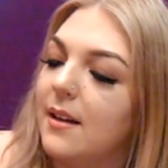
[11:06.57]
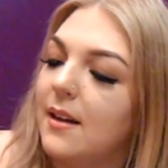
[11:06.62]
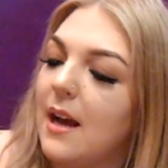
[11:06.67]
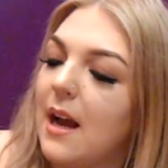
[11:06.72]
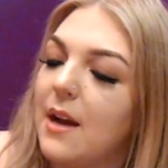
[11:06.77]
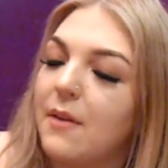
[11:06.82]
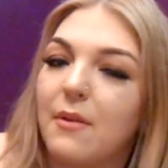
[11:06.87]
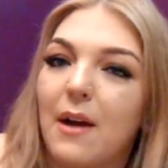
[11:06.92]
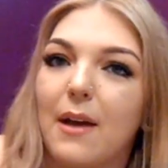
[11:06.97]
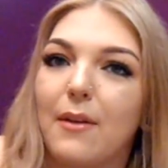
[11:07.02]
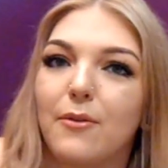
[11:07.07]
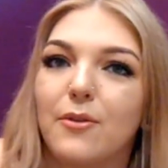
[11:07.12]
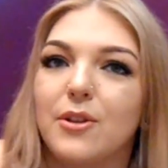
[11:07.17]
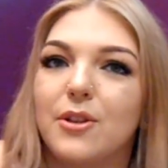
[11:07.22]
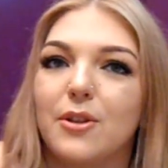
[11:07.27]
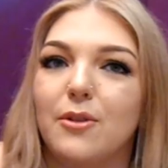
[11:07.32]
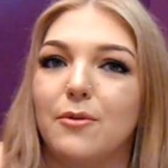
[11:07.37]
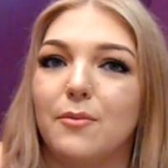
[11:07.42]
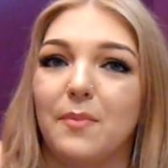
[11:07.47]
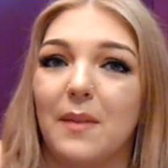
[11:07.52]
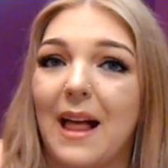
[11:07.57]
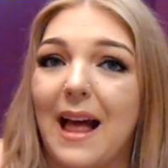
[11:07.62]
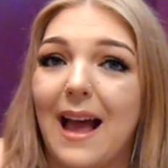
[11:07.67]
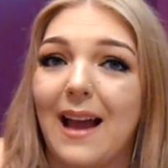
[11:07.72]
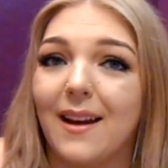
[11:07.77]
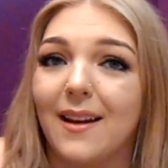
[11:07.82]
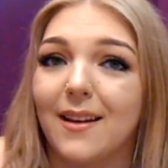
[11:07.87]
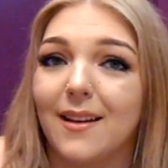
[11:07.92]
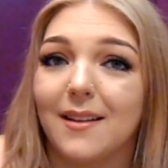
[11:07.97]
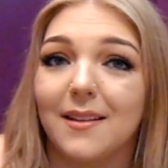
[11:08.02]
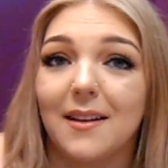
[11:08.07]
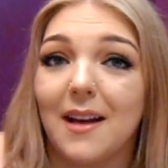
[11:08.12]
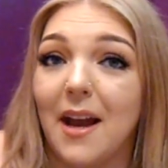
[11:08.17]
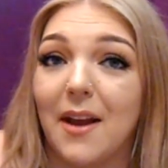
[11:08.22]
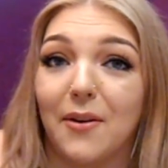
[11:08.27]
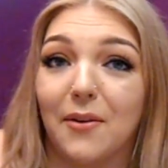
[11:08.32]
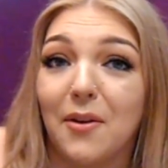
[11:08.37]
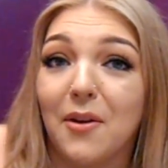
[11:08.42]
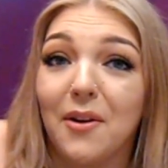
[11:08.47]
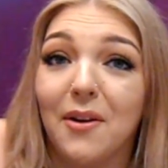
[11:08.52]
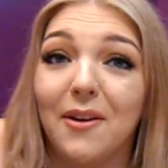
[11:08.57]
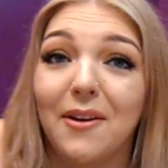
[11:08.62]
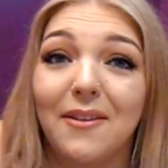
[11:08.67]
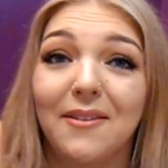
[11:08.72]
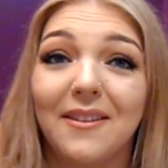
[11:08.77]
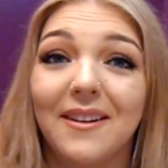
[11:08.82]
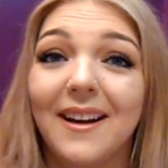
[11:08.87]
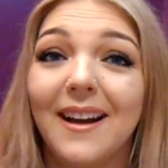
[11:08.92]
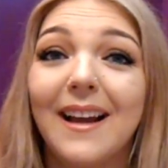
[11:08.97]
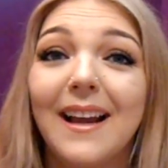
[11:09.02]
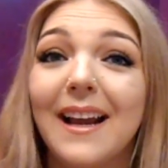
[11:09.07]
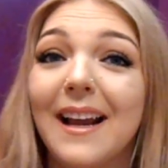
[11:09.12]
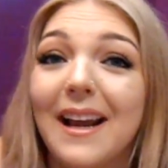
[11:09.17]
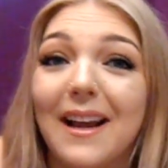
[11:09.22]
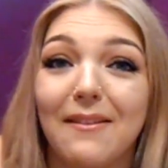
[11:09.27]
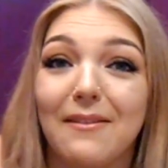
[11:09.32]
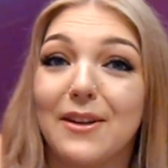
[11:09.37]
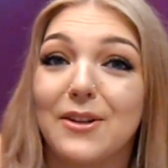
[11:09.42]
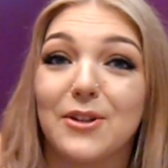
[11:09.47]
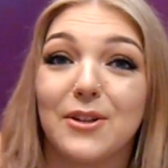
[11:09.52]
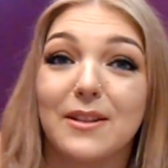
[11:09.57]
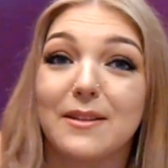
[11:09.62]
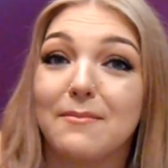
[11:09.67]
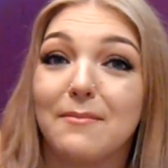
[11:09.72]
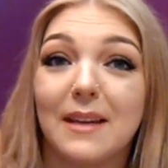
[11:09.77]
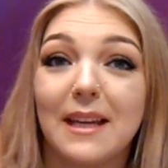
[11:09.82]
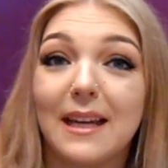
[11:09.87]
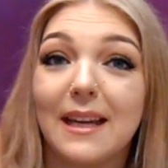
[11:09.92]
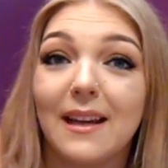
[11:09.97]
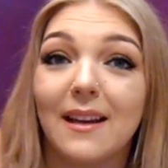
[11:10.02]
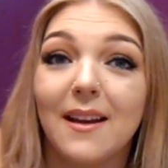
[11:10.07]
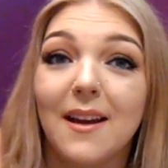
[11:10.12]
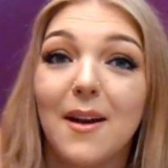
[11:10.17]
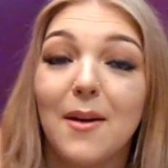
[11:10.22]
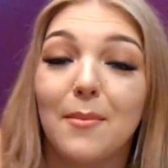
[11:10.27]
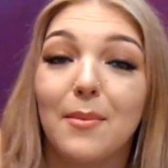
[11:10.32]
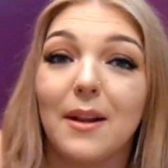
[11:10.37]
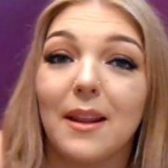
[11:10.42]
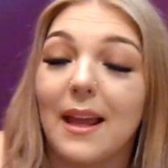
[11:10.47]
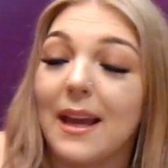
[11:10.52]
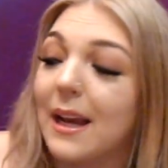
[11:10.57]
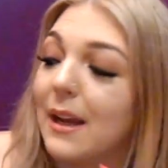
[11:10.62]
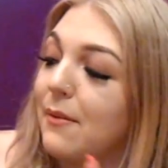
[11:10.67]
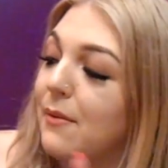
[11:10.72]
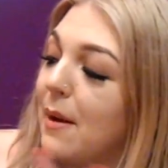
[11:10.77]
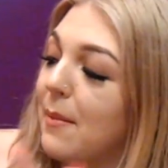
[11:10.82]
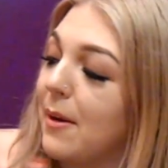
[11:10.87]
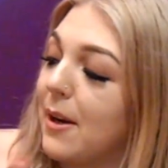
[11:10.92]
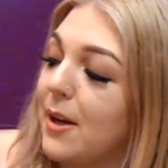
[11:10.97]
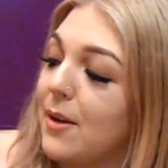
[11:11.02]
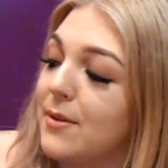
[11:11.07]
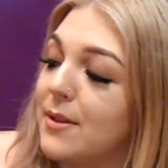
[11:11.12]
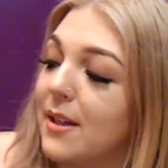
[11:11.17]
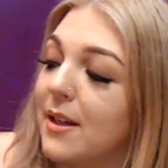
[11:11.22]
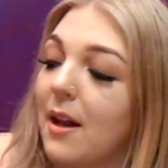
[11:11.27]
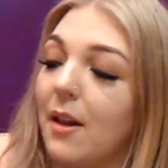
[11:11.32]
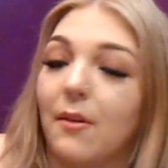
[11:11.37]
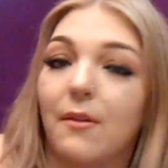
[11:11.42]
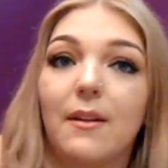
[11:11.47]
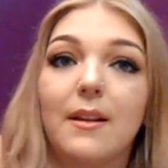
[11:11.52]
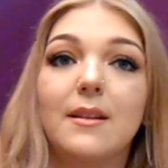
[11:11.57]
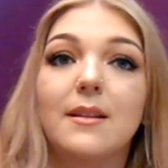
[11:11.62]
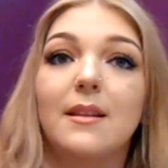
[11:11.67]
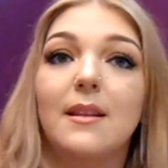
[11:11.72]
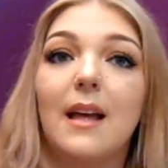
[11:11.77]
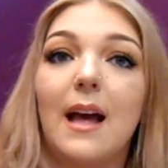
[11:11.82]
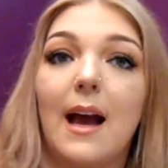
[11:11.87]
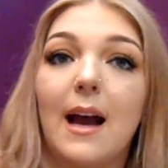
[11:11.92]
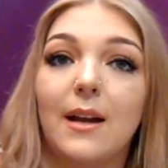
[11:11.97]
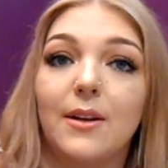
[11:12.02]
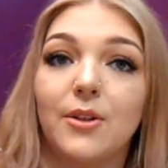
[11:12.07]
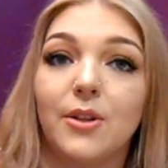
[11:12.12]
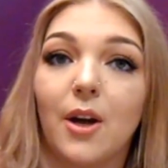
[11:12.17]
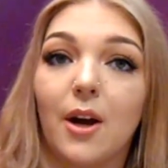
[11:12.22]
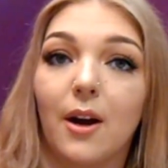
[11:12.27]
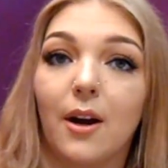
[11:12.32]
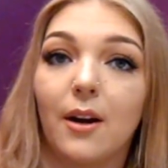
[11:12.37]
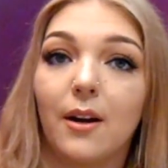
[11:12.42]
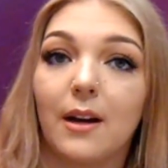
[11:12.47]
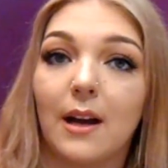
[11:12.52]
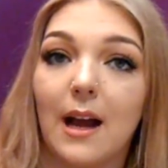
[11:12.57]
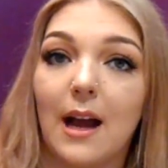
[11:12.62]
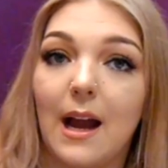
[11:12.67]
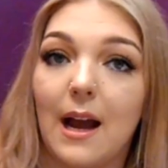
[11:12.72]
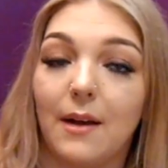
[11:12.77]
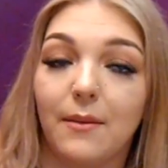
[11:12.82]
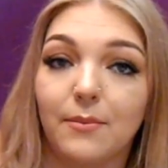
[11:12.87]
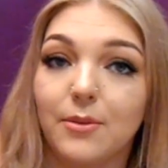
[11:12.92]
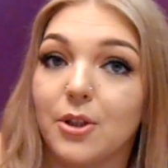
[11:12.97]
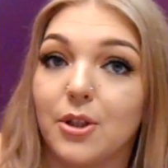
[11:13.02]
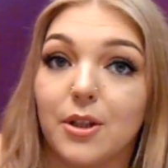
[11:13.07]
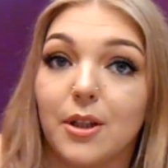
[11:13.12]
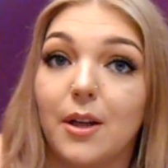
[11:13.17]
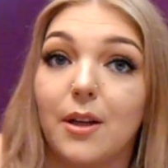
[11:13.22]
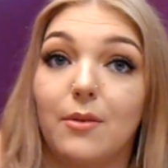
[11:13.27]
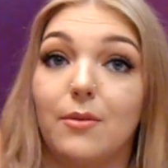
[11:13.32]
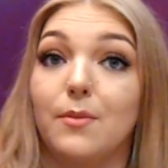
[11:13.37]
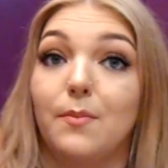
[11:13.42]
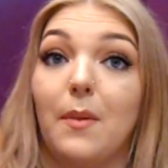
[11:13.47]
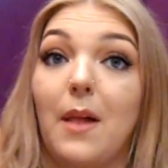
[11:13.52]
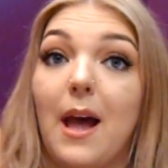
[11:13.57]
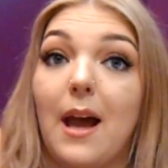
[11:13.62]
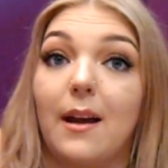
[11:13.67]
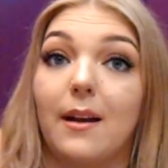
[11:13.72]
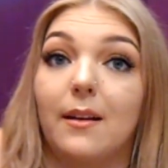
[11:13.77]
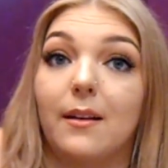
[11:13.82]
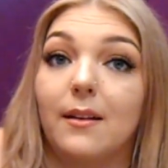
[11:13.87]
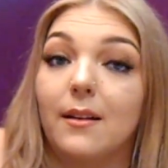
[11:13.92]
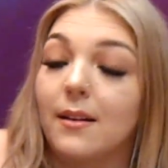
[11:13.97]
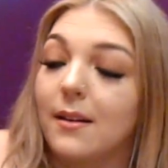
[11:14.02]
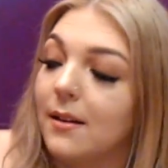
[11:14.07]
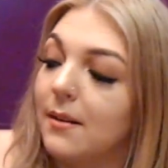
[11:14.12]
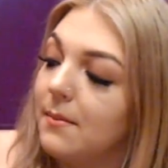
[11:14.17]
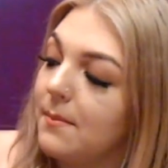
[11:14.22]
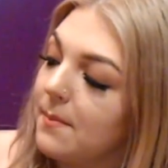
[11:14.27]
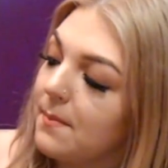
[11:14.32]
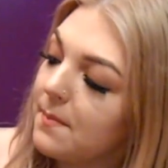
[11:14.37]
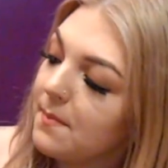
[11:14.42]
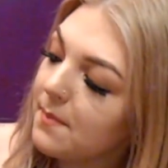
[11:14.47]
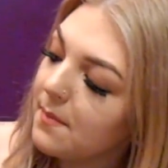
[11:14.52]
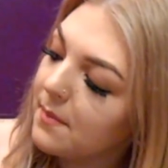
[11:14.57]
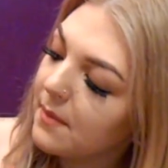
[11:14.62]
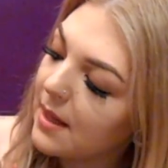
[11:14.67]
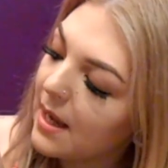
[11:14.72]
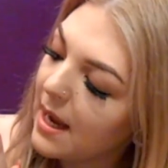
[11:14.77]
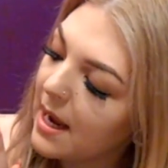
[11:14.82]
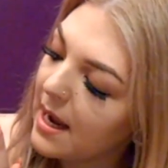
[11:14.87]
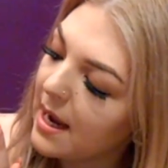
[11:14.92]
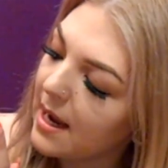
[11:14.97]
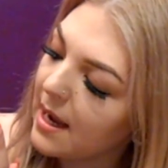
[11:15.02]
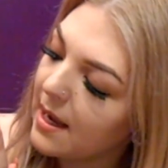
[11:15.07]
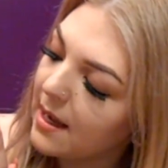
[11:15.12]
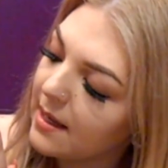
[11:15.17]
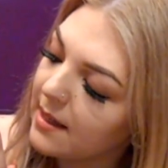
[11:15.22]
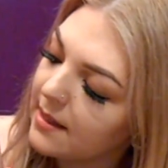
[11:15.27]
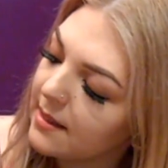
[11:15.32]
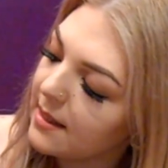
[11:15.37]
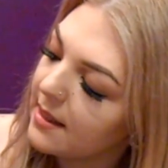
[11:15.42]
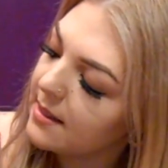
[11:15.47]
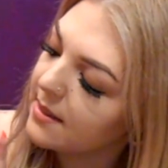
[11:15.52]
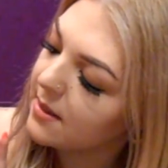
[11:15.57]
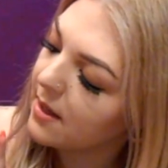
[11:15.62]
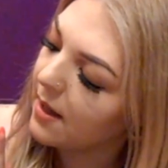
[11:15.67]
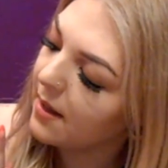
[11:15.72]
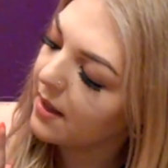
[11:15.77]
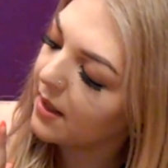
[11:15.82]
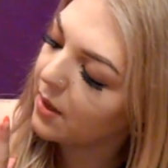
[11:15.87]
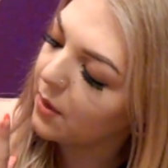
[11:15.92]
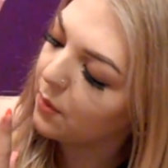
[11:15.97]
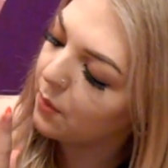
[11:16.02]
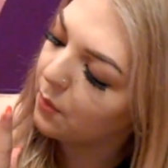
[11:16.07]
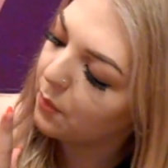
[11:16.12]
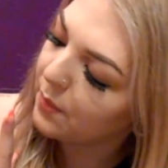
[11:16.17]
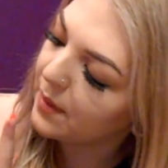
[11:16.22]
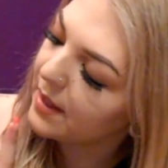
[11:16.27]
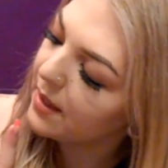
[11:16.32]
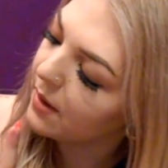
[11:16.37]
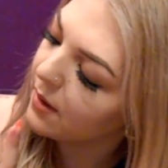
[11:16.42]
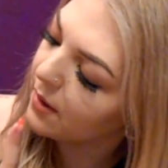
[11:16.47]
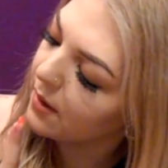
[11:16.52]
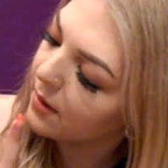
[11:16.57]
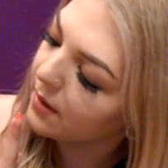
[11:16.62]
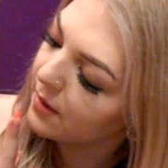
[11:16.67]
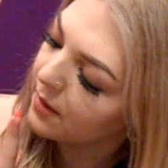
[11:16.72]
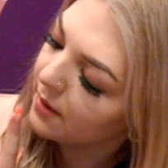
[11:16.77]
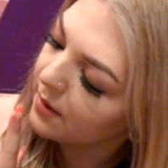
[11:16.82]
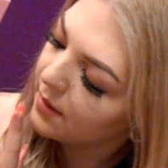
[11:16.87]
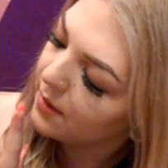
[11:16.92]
I'd rather just use black. I don't know if that's just me, but like if I'm going to use a color that's that dark, I'm just going to use black. And it's got like a weird